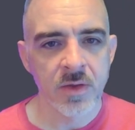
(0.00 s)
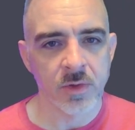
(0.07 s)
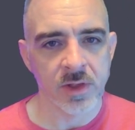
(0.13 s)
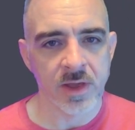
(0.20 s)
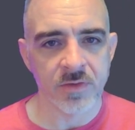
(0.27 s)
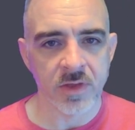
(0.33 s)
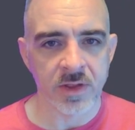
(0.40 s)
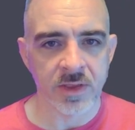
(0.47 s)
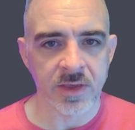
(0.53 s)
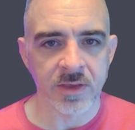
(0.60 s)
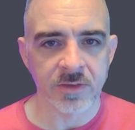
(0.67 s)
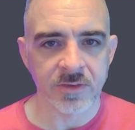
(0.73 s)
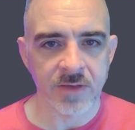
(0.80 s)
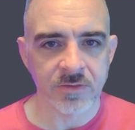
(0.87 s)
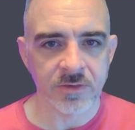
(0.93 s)
what I've done
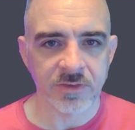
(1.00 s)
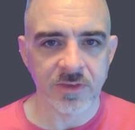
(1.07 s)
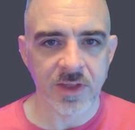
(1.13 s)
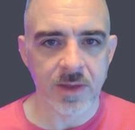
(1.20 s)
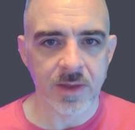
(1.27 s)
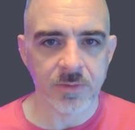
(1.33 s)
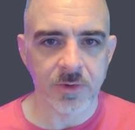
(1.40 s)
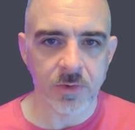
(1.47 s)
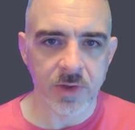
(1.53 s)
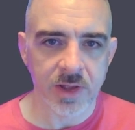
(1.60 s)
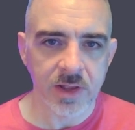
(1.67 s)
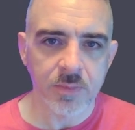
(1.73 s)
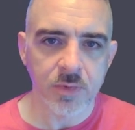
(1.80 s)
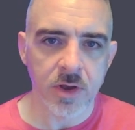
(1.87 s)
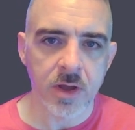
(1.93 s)
is I've just typed
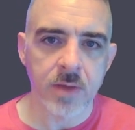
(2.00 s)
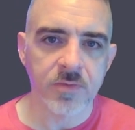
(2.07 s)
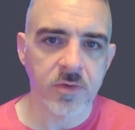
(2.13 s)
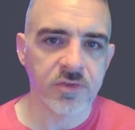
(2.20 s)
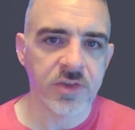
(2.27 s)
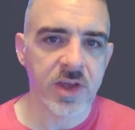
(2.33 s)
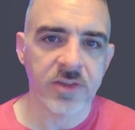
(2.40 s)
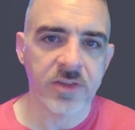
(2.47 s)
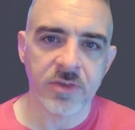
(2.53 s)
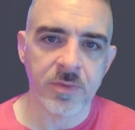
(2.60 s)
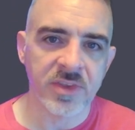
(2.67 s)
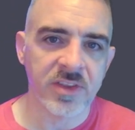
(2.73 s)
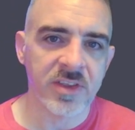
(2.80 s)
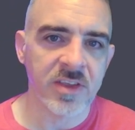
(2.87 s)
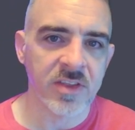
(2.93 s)
create a prompt for
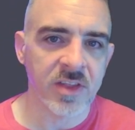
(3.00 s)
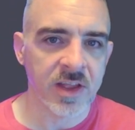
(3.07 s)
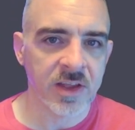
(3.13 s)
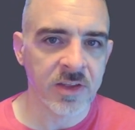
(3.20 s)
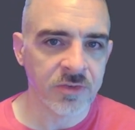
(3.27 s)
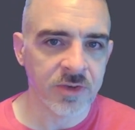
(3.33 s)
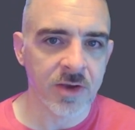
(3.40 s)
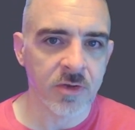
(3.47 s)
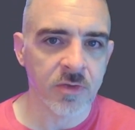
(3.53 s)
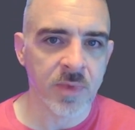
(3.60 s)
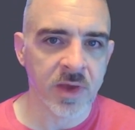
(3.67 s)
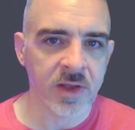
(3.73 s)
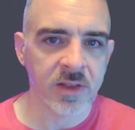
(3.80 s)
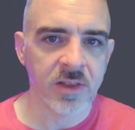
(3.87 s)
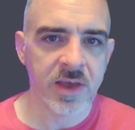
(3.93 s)
ChatGPT that I can share
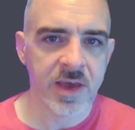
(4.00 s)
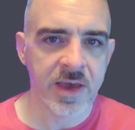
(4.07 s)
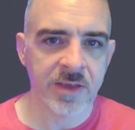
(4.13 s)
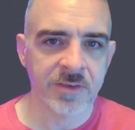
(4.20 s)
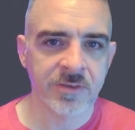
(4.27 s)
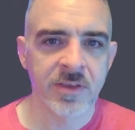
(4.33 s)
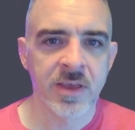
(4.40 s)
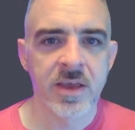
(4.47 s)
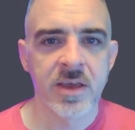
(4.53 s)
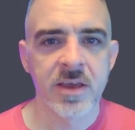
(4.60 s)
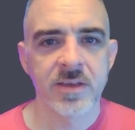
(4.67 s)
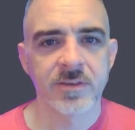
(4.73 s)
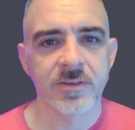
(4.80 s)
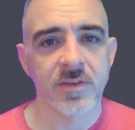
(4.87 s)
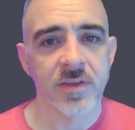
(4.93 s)
with my class
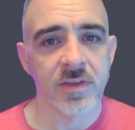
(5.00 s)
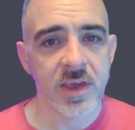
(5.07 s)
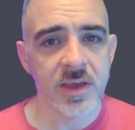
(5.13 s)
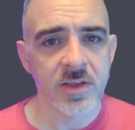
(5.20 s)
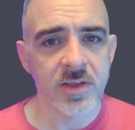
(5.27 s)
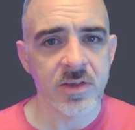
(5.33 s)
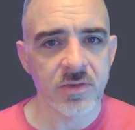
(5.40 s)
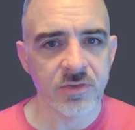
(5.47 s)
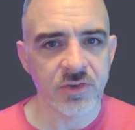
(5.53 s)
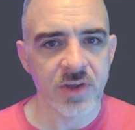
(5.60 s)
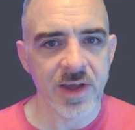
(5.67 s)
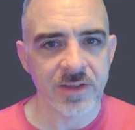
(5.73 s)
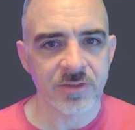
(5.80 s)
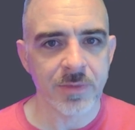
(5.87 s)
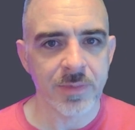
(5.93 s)
so that they can use
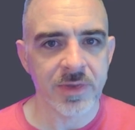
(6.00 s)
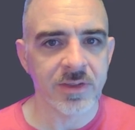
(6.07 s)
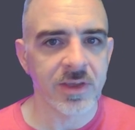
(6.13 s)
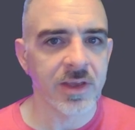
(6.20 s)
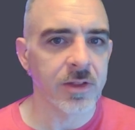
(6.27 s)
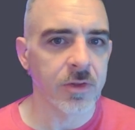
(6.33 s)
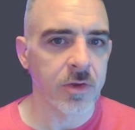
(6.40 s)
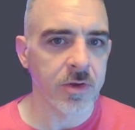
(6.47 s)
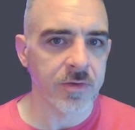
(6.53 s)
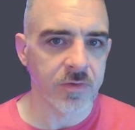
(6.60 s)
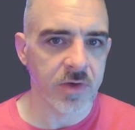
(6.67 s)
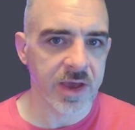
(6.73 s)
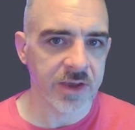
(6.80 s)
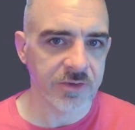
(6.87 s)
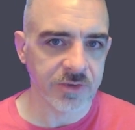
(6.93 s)
ChatGPT to learn
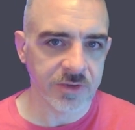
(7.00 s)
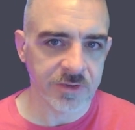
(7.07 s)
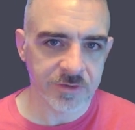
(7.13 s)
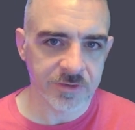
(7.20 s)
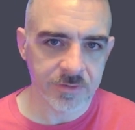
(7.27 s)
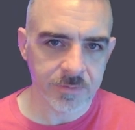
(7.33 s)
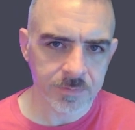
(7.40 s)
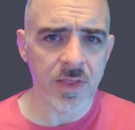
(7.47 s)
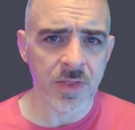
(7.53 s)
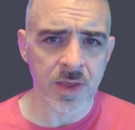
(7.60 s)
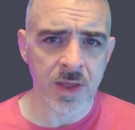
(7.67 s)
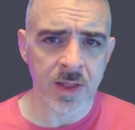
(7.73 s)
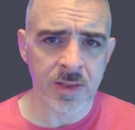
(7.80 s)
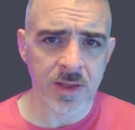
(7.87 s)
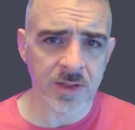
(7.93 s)
fractions. And
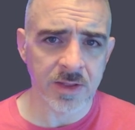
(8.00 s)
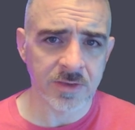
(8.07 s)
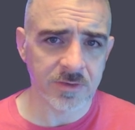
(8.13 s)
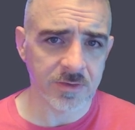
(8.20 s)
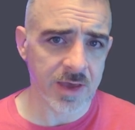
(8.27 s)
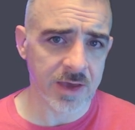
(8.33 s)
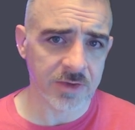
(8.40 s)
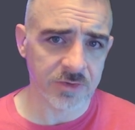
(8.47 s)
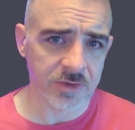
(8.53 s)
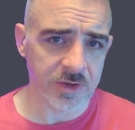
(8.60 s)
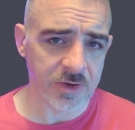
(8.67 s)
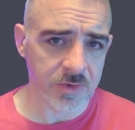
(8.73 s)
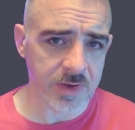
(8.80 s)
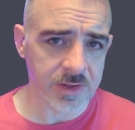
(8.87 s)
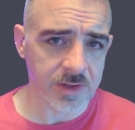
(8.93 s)
then it's
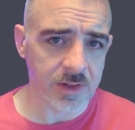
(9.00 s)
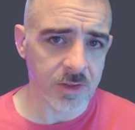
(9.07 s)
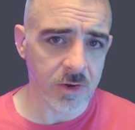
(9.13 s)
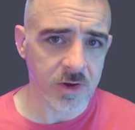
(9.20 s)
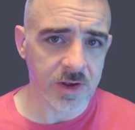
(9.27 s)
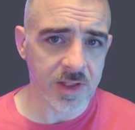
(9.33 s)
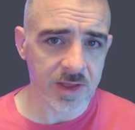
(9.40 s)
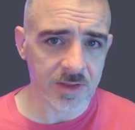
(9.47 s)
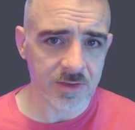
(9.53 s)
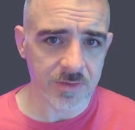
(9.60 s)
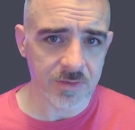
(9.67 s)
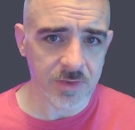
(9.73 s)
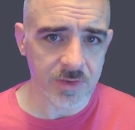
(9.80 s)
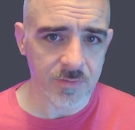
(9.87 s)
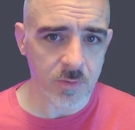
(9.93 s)
actually created a learning
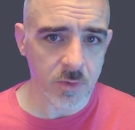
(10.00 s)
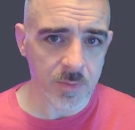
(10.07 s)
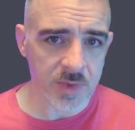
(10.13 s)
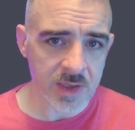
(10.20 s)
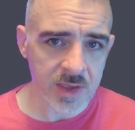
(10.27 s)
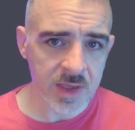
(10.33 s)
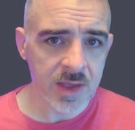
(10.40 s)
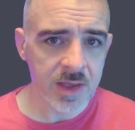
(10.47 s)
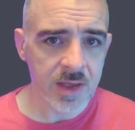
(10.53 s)
activity for me,